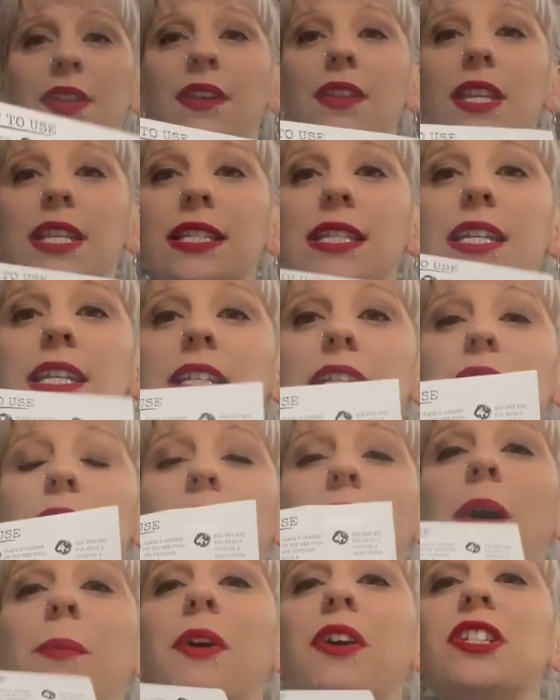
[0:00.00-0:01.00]
this is
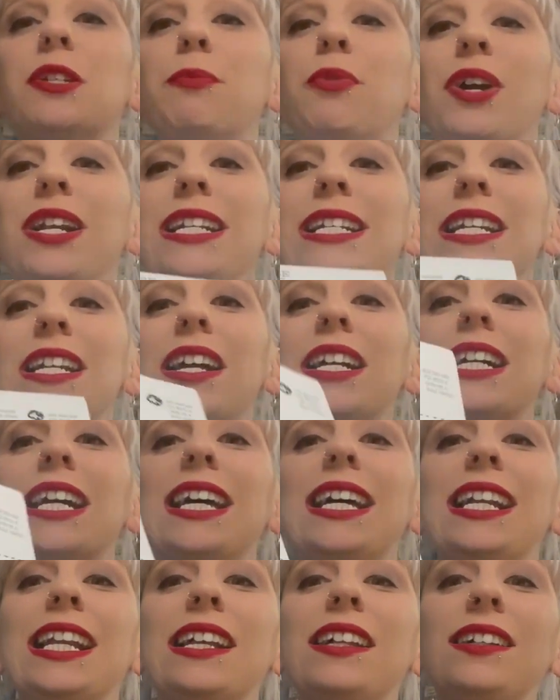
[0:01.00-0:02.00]
what I'm going to print, like
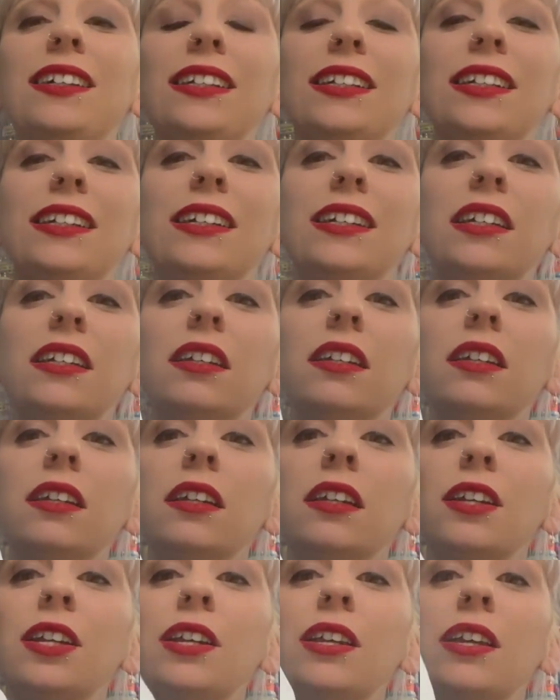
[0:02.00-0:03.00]
a little
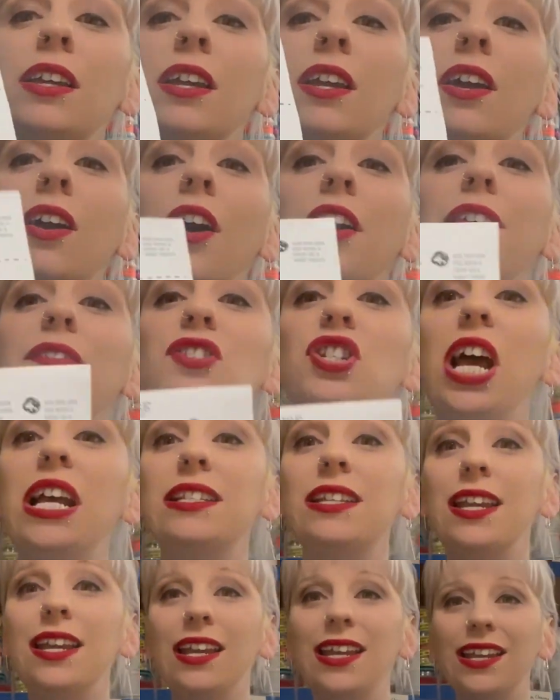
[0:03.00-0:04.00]
kind of
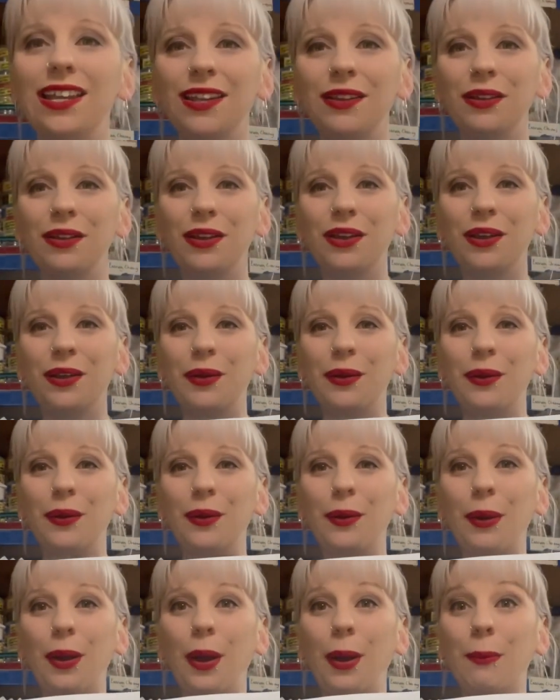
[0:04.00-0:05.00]
jazzy
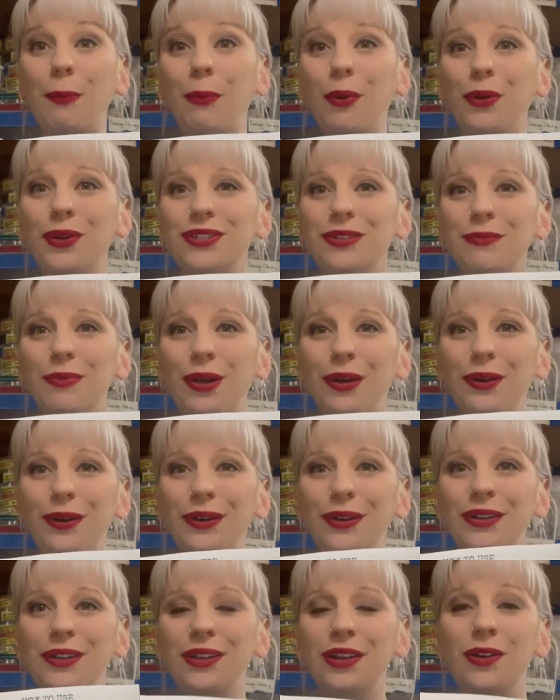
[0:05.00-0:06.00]
poison
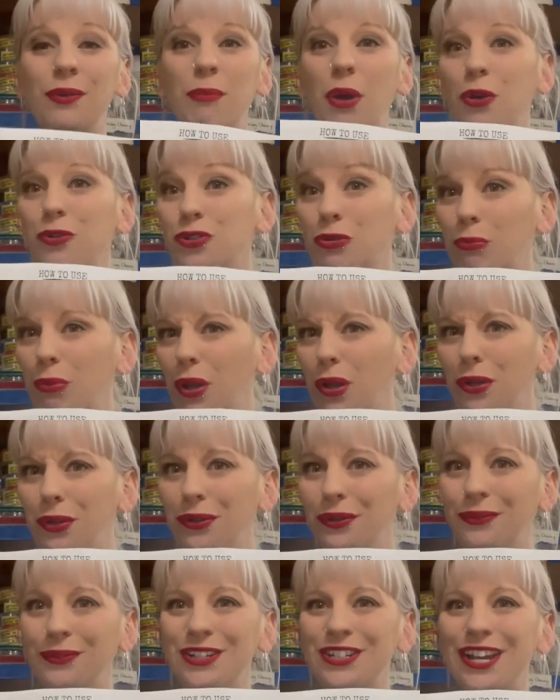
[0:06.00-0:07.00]
bottle potion bottle,
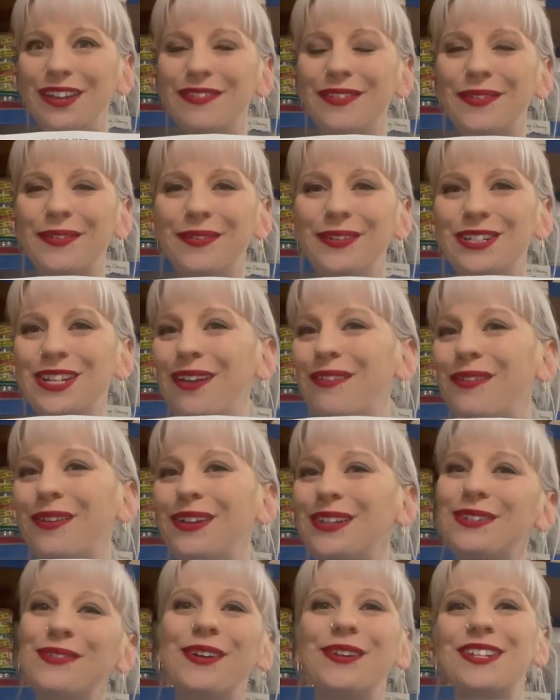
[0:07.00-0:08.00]
whichever whichever
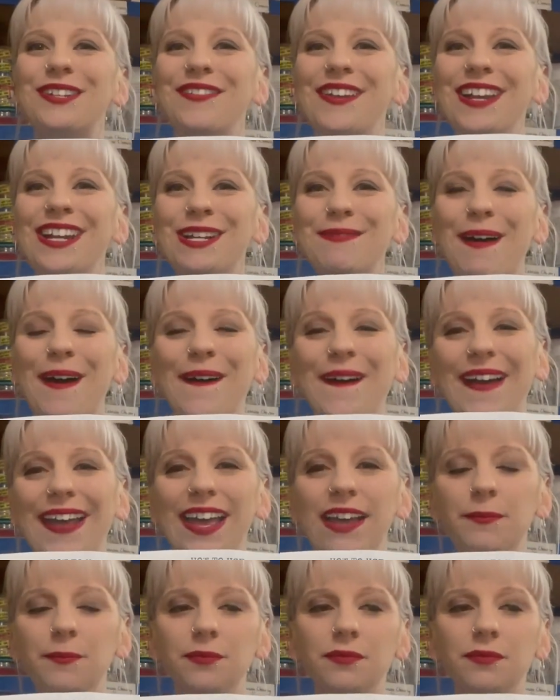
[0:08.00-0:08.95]
way you want to think about it.